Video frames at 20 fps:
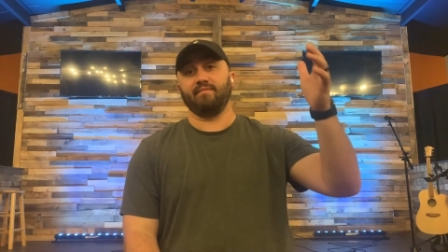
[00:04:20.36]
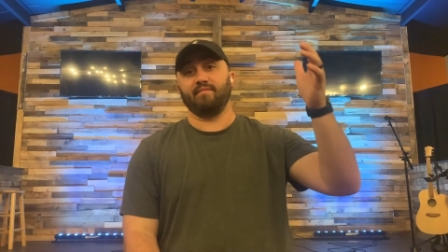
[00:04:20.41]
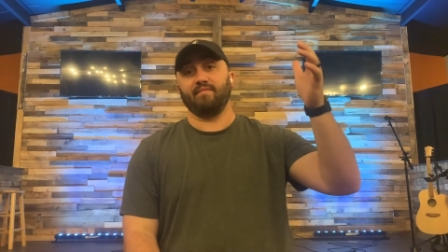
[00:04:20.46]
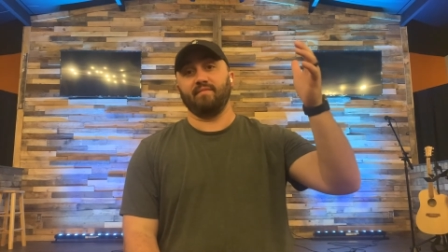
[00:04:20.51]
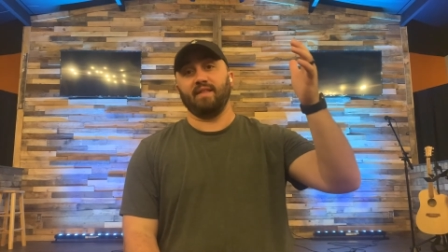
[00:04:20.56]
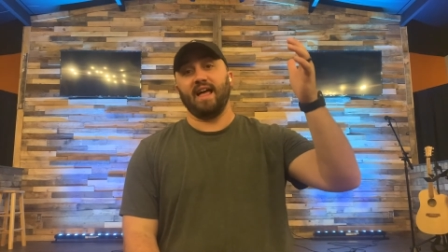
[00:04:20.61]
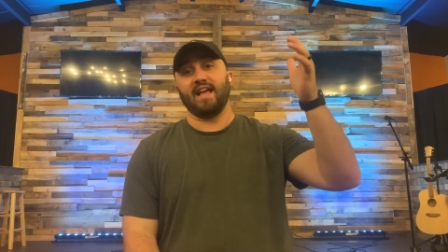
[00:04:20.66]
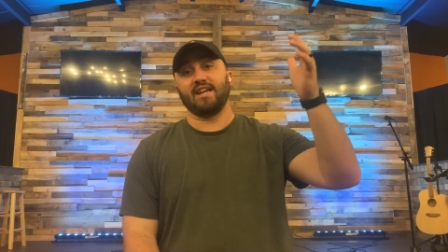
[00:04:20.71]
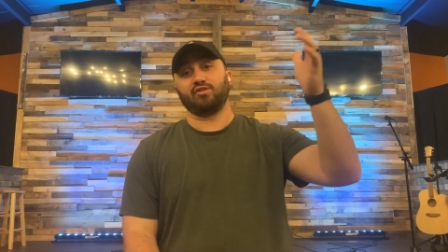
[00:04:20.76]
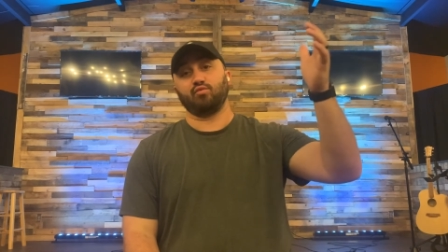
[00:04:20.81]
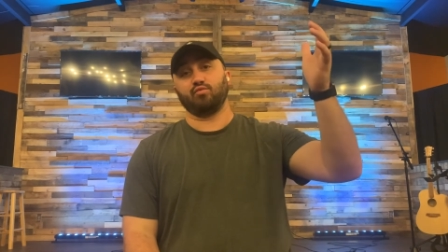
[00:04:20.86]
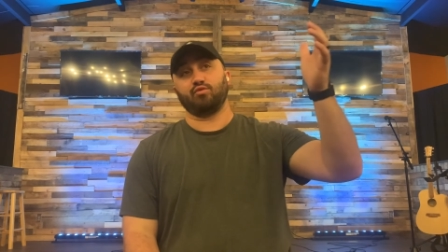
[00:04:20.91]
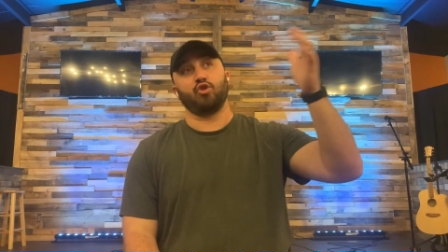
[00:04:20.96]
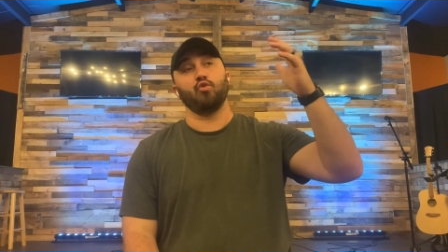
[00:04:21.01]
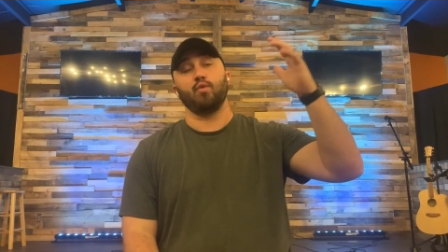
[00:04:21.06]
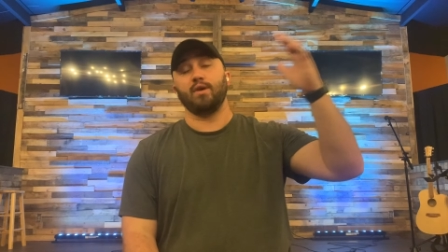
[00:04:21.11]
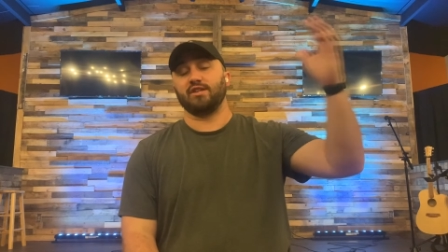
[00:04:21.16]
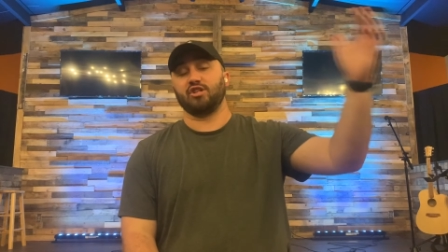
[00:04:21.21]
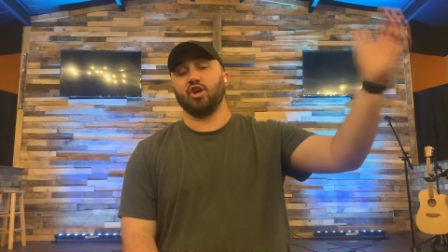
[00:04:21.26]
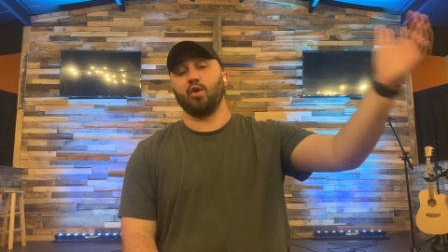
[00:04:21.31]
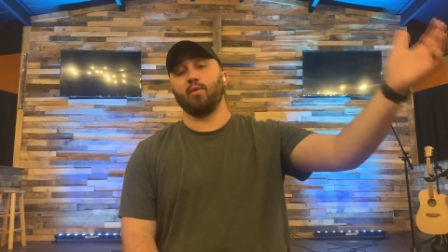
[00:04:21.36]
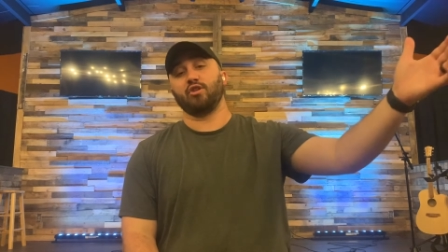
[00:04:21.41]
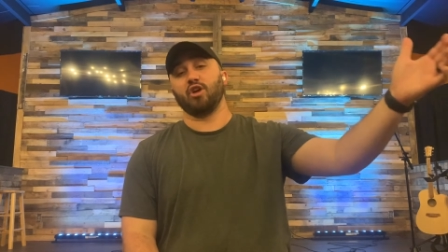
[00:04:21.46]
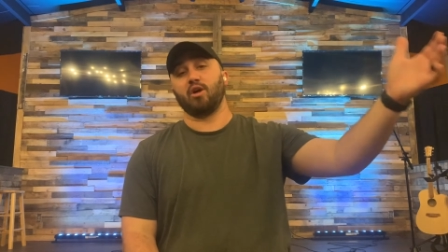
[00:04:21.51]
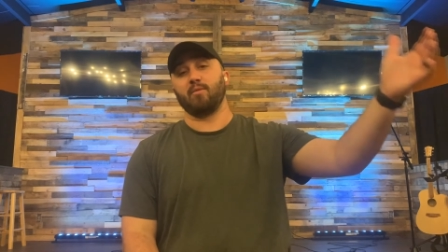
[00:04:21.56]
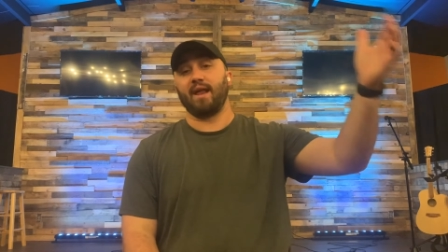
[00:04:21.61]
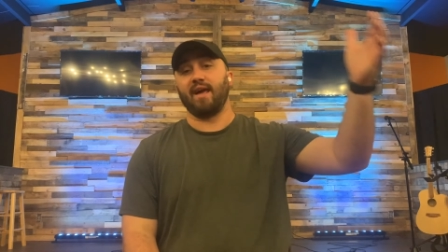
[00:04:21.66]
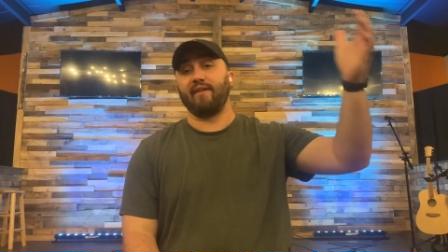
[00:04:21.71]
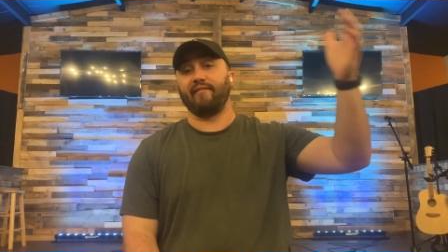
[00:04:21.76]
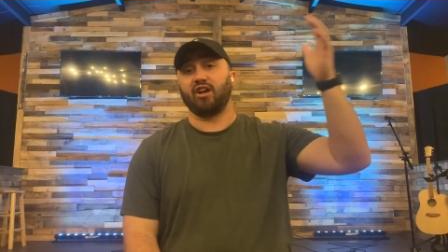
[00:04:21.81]
the last two weeks ago we
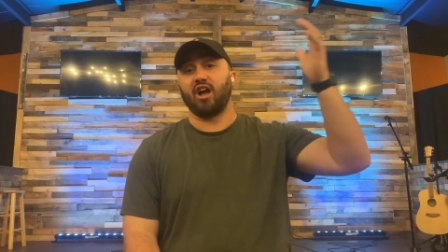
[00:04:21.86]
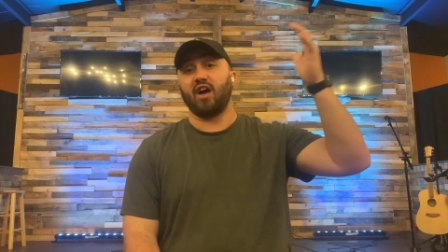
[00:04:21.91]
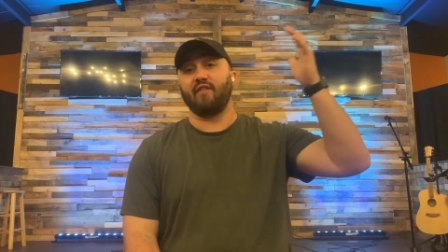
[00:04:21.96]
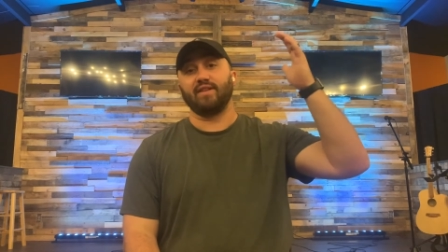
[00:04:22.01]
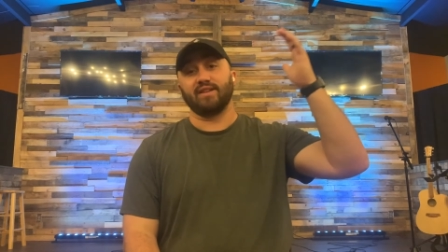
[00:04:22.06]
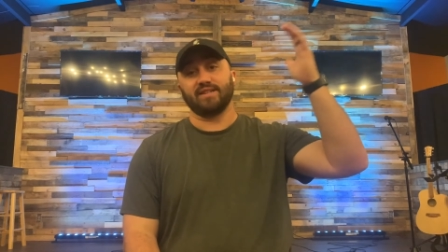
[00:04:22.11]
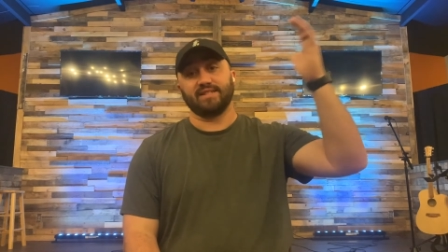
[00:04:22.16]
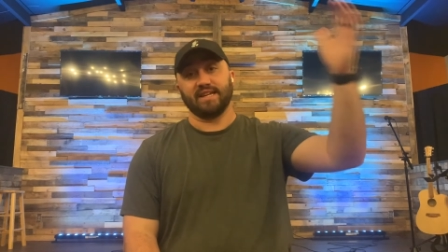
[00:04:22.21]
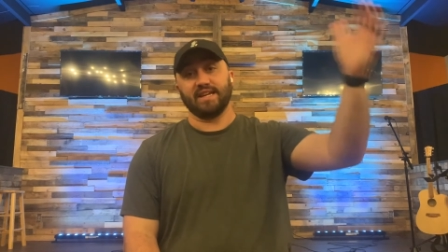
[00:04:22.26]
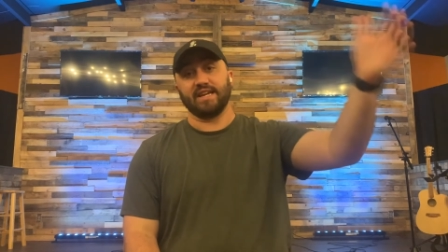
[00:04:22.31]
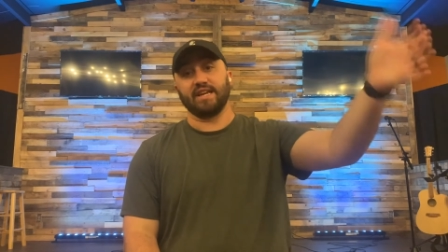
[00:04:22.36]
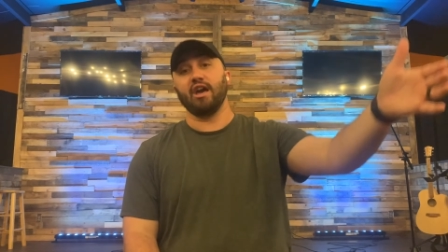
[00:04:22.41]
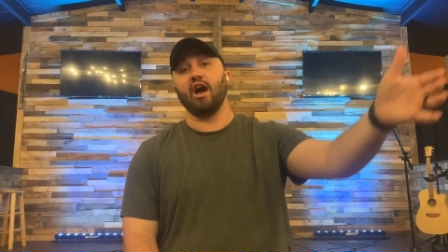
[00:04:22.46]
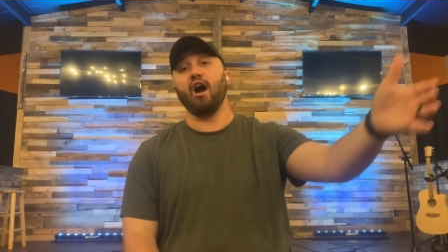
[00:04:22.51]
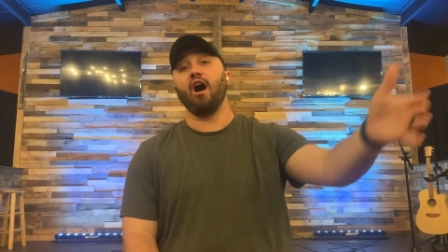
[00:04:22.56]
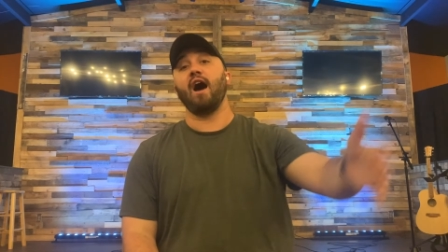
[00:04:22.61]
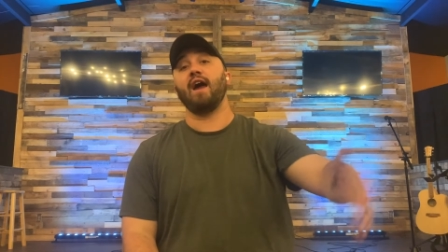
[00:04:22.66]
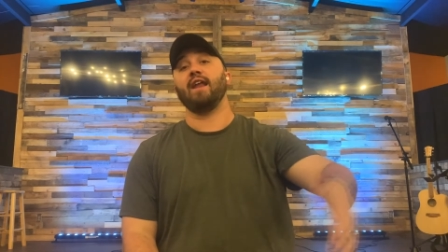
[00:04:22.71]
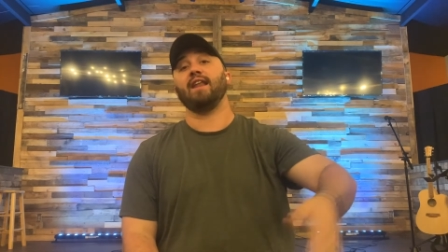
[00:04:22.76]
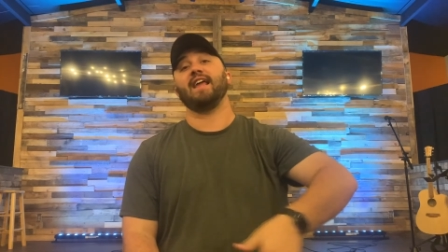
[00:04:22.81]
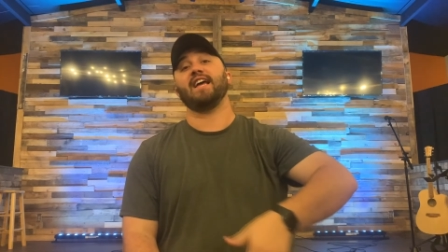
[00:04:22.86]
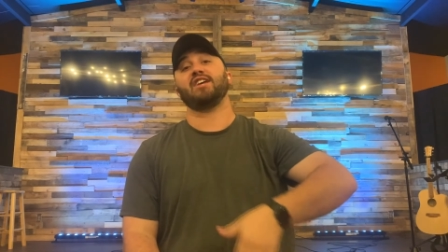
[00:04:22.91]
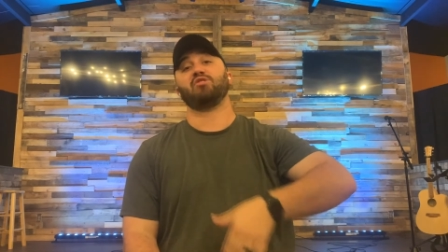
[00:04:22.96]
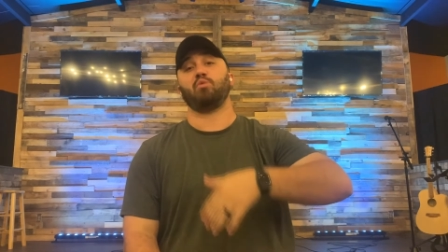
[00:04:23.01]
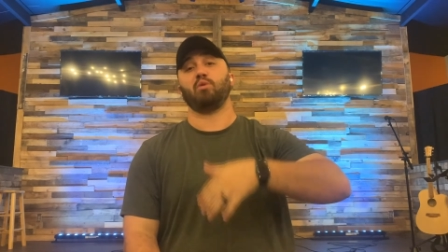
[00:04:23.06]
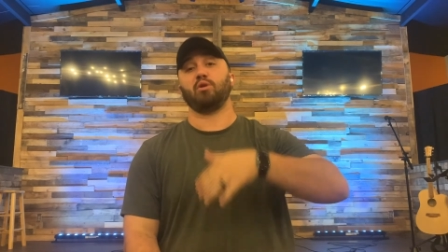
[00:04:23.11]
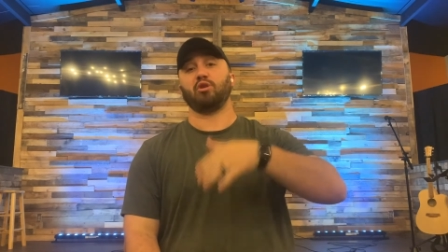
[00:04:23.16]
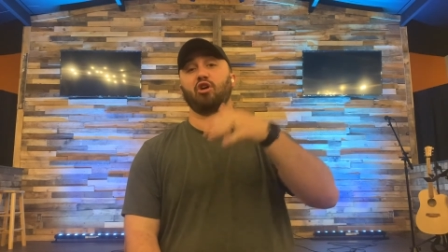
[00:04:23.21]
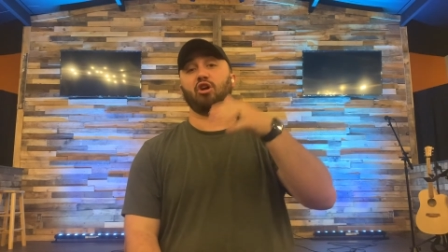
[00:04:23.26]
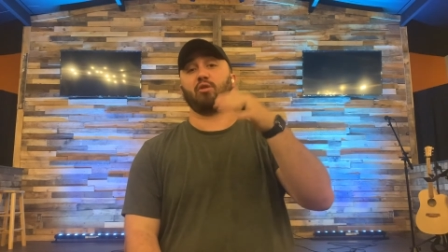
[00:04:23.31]
talked about having confidence in God, and last
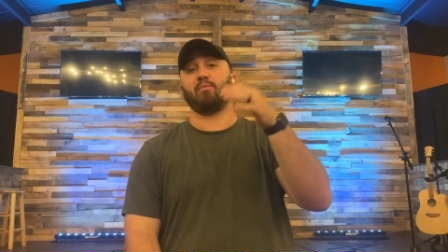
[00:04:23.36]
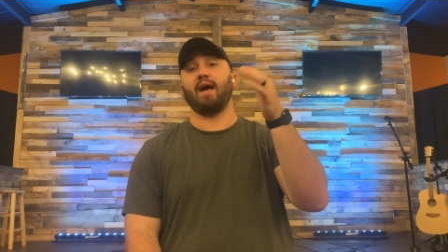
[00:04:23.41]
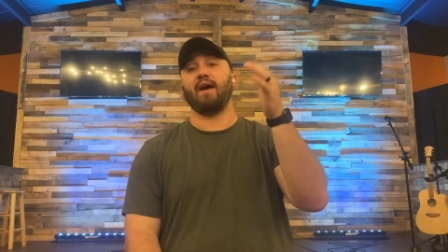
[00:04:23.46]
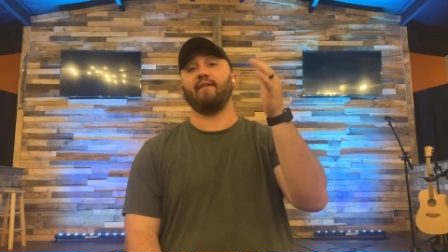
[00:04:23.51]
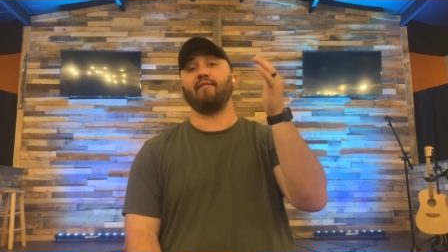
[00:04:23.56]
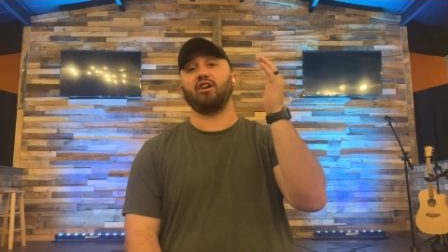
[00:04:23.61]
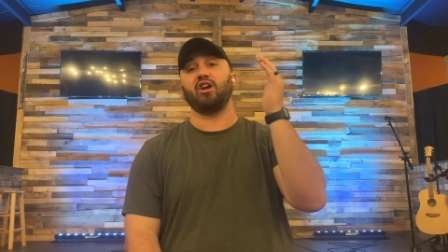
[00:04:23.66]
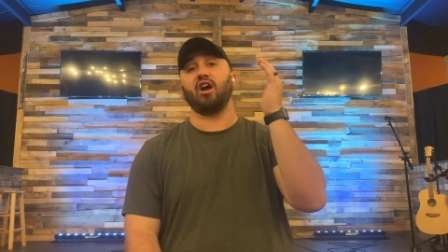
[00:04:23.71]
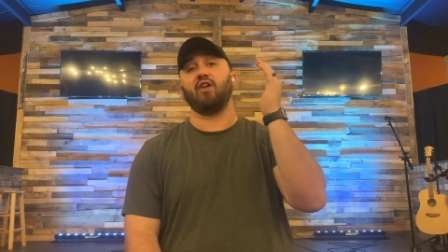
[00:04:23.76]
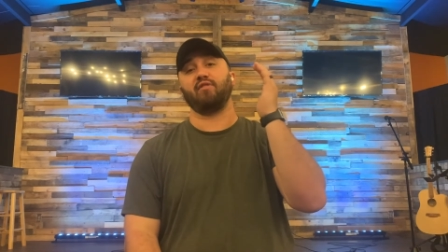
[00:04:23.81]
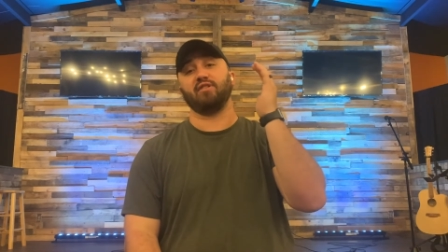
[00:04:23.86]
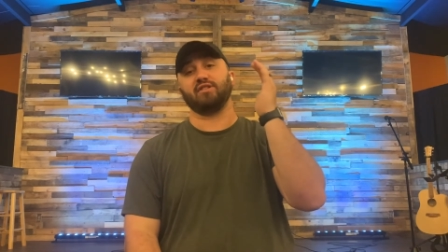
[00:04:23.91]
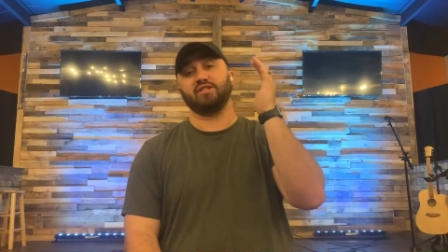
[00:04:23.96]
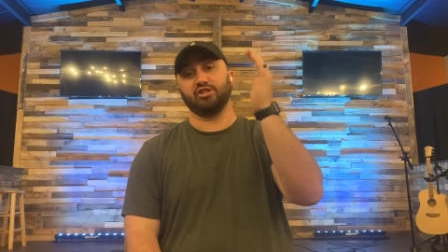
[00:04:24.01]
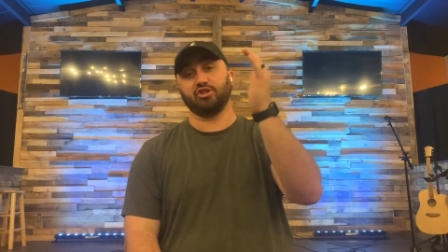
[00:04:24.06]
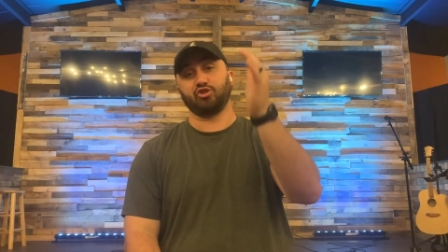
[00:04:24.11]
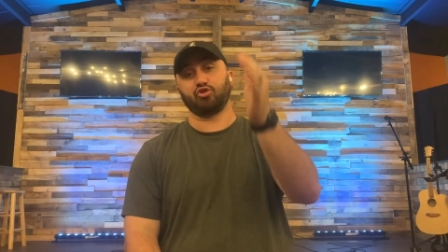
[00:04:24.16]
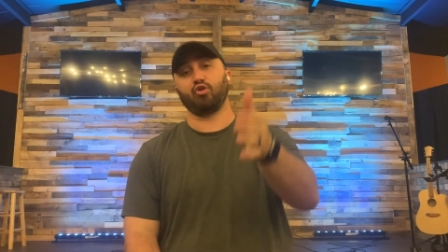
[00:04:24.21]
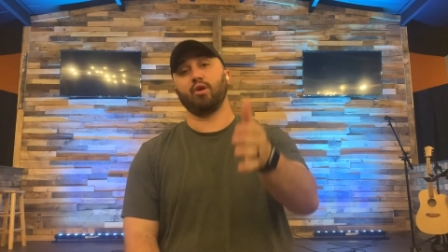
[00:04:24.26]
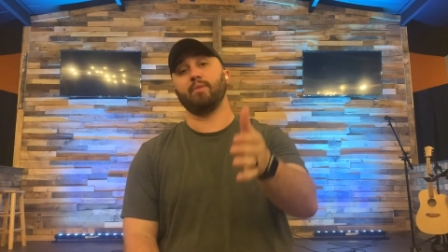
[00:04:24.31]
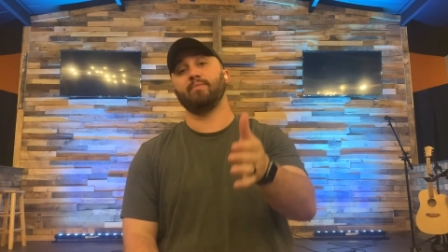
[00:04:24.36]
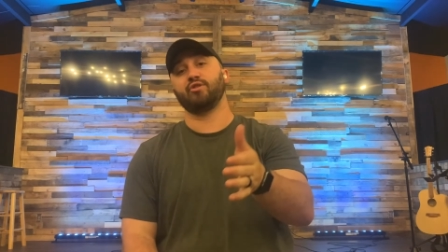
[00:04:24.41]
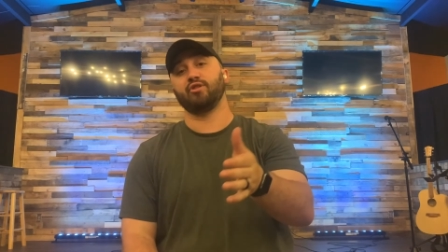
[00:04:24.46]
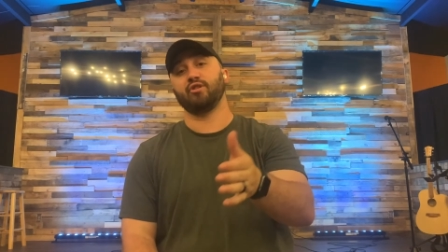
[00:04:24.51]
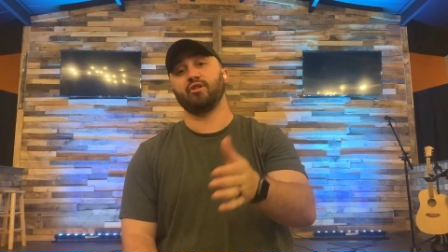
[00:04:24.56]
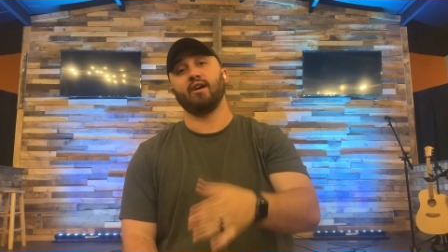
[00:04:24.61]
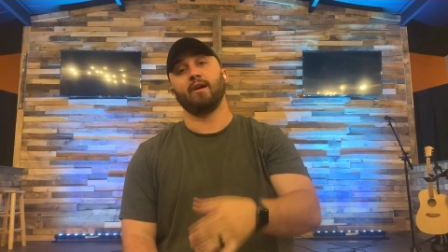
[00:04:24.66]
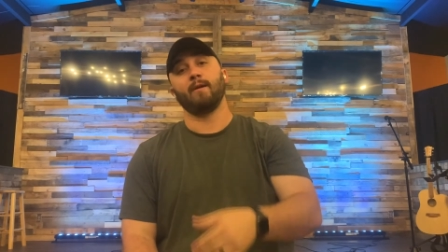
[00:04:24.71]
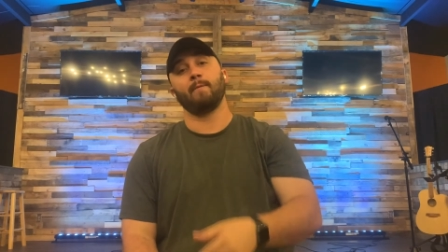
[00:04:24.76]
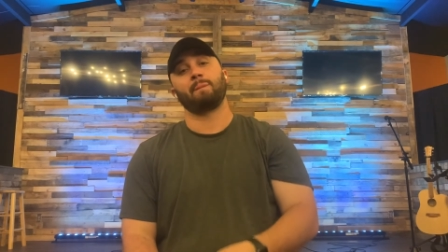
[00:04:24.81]
week we talked about having confidence in Scripture